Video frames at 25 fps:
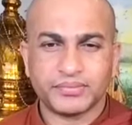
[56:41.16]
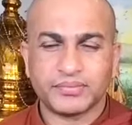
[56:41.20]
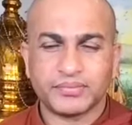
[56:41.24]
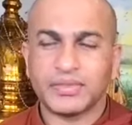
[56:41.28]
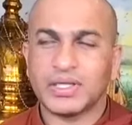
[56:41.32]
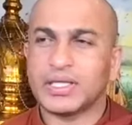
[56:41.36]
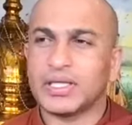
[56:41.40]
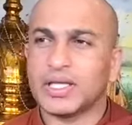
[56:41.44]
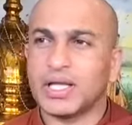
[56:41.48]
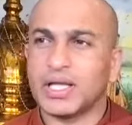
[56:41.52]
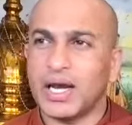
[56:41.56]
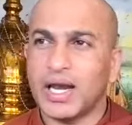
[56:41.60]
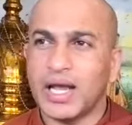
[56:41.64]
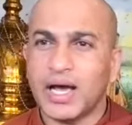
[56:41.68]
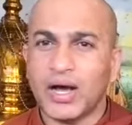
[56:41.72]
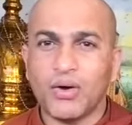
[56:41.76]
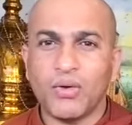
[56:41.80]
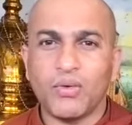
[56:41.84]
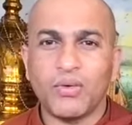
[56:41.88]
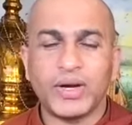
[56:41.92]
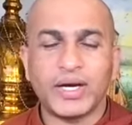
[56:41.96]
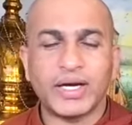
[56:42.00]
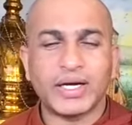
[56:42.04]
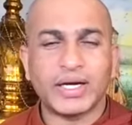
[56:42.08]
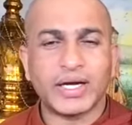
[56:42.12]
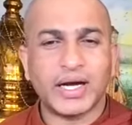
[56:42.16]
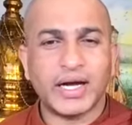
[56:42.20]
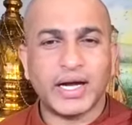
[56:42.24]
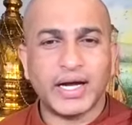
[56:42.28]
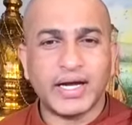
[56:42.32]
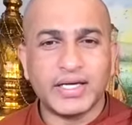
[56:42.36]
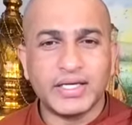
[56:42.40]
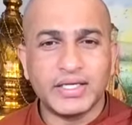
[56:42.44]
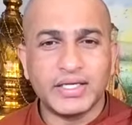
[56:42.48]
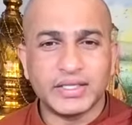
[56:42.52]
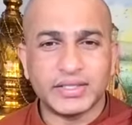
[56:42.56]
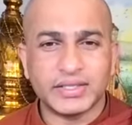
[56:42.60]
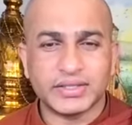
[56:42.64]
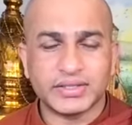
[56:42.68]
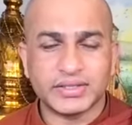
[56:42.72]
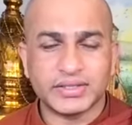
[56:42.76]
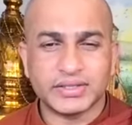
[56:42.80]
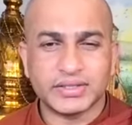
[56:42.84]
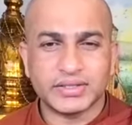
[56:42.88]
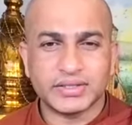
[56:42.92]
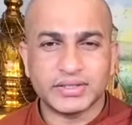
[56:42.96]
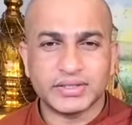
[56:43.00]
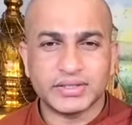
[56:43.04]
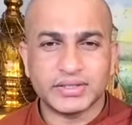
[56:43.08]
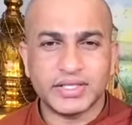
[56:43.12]
But the love and
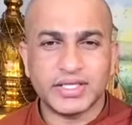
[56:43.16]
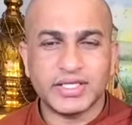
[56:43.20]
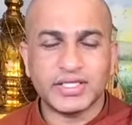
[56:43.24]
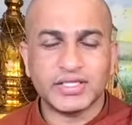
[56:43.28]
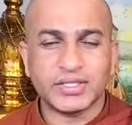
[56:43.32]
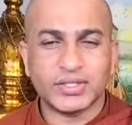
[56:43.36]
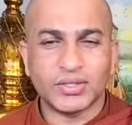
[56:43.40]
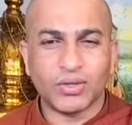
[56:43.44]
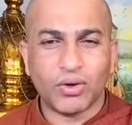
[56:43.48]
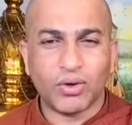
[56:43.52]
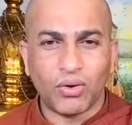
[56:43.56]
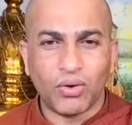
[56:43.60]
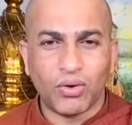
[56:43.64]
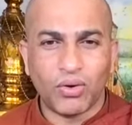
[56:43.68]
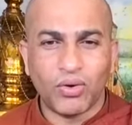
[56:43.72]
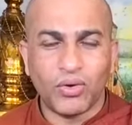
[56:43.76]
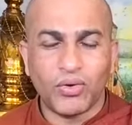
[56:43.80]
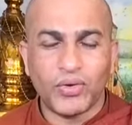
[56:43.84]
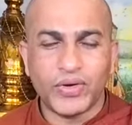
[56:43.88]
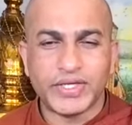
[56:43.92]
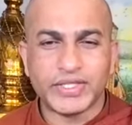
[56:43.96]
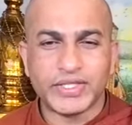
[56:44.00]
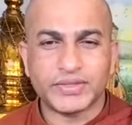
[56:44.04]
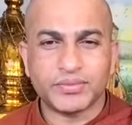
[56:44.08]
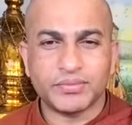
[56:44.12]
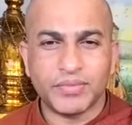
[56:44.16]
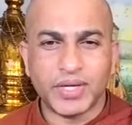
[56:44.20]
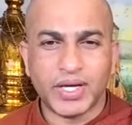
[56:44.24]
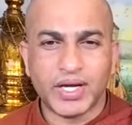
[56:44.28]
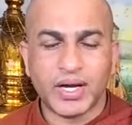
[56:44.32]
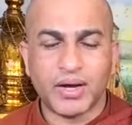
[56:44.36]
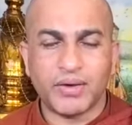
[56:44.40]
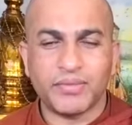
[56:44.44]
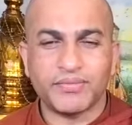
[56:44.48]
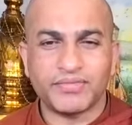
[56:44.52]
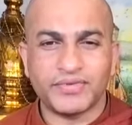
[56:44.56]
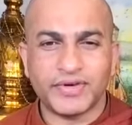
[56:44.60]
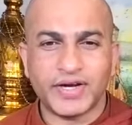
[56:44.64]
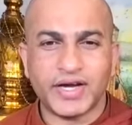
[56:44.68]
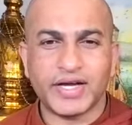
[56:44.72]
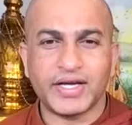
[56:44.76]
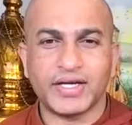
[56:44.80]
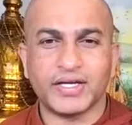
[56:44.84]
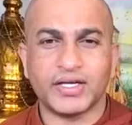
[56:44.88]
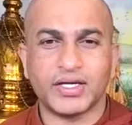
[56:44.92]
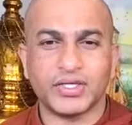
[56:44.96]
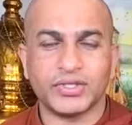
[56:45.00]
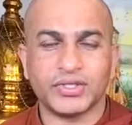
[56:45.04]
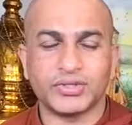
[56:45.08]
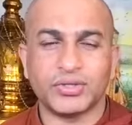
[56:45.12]
kindness is the always become
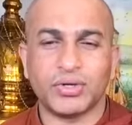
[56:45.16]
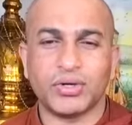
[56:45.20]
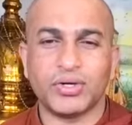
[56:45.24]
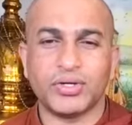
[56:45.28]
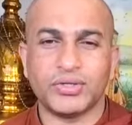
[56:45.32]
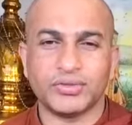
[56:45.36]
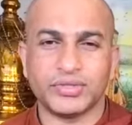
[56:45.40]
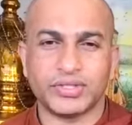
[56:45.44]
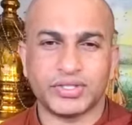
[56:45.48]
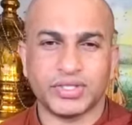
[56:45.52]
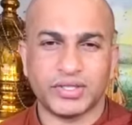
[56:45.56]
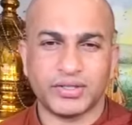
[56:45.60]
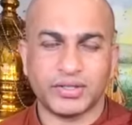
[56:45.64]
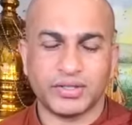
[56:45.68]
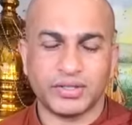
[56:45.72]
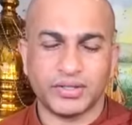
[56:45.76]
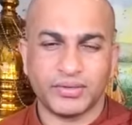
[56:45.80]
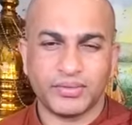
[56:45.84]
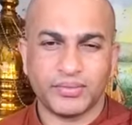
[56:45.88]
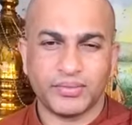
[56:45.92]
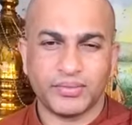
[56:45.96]
final solution.